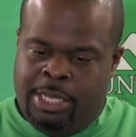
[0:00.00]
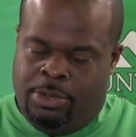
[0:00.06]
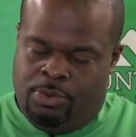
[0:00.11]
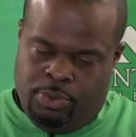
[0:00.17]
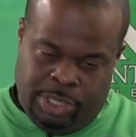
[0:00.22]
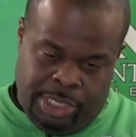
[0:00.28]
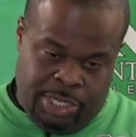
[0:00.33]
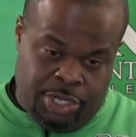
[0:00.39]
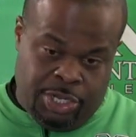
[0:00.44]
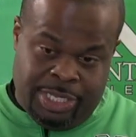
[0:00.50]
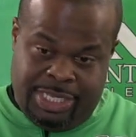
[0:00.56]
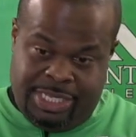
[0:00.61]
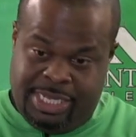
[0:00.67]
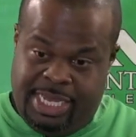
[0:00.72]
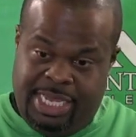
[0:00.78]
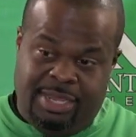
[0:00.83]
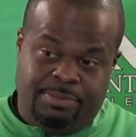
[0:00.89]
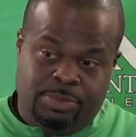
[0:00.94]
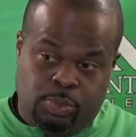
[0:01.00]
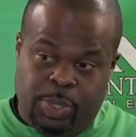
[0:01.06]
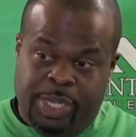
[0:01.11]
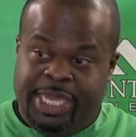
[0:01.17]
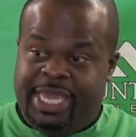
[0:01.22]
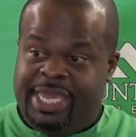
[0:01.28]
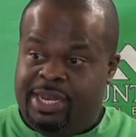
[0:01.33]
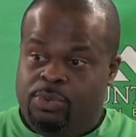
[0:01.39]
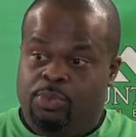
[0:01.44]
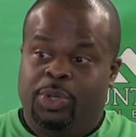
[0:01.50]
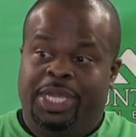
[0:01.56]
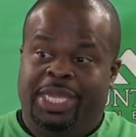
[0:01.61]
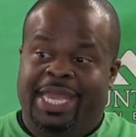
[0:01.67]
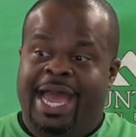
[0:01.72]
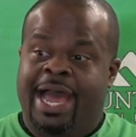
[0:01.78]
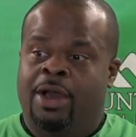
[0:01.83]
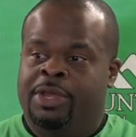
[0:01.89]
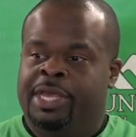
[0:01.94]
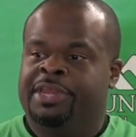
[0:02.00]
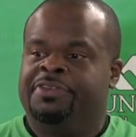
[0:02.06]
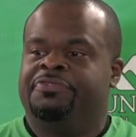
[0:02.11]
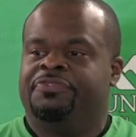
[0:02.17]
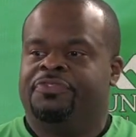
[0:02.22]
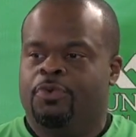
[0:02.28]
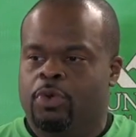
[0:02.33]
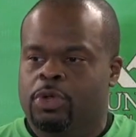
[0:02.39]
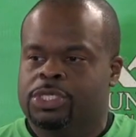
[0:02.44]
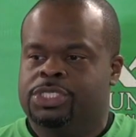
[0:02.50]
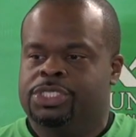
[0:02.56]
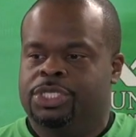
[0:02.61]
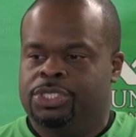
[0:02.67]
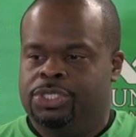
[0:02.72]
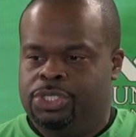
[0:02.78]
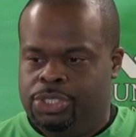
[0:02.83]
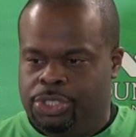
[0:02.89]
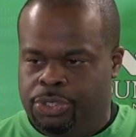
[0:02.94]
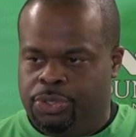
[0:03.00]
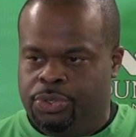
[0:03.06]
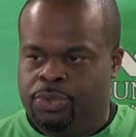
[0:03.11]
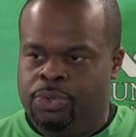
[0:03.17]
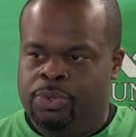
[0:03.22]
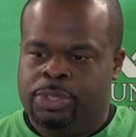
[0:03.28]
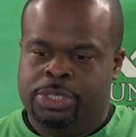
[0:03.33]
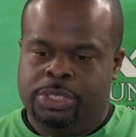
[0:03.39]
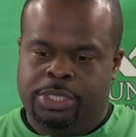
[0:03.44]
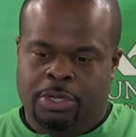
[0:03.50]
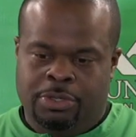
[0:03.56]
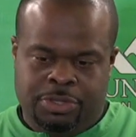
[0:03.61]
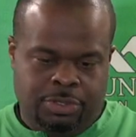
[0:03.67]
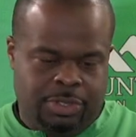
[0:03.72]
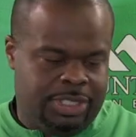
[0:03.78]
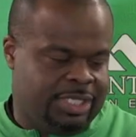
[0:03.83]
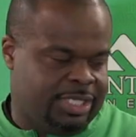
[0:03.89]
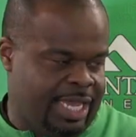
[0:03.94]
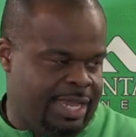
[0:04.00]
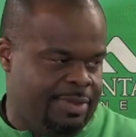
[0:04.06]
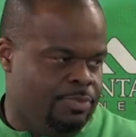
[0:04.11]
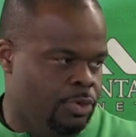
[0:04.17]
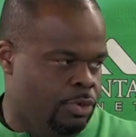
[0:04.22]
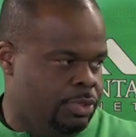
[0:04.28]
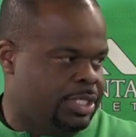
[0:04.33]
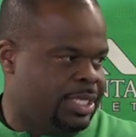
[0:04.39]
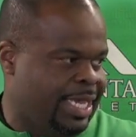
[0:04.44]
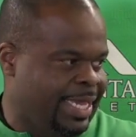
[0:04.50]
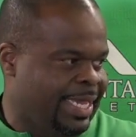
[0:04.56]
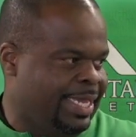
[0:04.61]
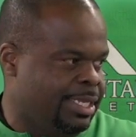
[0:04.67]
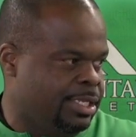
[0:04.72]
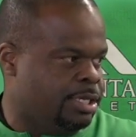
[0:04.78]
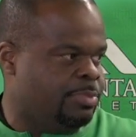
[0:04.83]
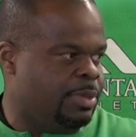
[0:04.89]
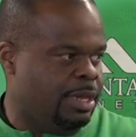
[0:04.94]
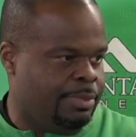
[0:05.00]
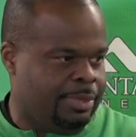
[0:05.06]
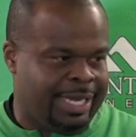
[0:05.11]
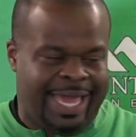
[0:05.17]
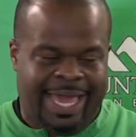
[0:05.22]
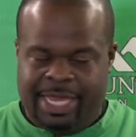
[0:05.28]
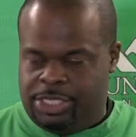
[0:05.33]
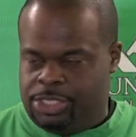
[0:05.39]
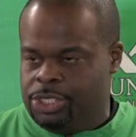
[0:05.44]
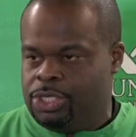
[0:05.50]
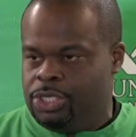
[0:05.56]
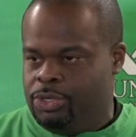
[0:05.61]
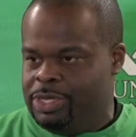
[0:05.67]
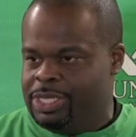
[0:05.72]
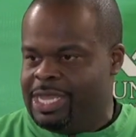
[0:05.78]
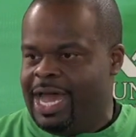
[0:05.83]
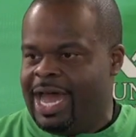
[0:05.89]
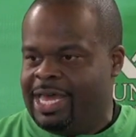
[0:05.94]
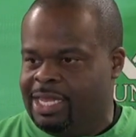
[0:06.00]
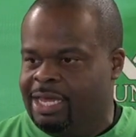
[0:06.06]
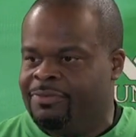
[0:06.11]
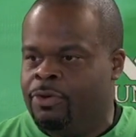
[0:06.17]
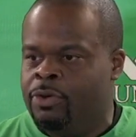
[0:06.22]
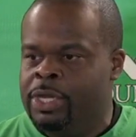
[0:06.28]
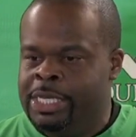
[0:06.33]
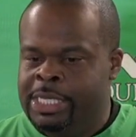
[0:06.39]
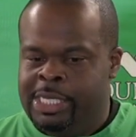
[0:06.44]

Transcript: really good teams week in and week out, it forces you to go through the same routine to be able to execute at a high level.